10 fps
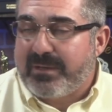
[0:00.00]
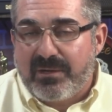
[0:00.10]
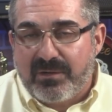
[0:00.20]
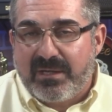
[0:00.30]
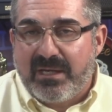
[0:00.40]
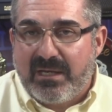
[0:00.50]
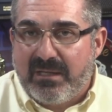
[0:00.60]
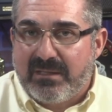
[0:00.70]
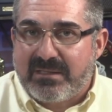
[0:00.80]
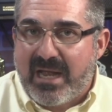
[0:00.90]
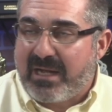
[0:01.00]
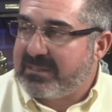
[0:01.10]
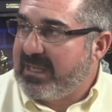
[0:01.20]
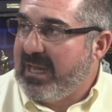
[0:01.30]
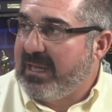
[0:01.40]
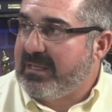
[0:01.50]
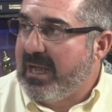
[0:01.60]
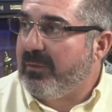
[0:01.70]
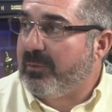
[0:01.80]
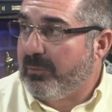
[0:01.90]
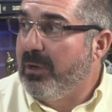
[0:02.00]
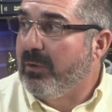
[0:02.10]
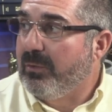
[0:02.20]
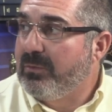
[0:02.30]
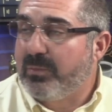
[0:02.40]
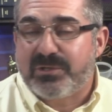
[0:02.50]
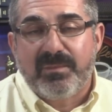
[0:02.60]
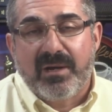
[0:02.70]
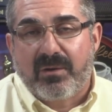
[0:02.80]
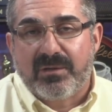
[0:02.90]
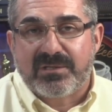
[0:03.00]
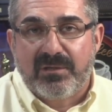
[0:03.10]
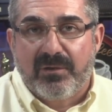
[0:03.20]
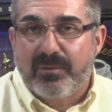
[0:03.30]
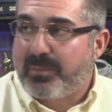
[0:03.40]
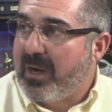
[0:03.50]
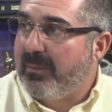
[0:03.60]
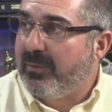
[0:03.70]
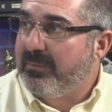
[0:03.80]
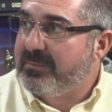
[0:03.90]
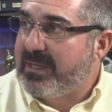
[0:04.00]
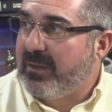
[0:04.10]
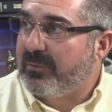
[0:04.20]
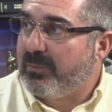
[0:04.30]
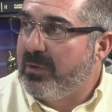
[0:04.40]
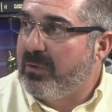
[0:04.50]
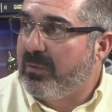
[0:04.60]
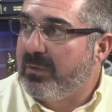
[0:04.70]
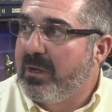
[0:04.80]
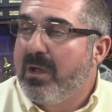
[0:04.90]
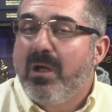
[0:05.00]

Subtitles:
Now you're kicking the tax can down the road, which may cause another problem down the road,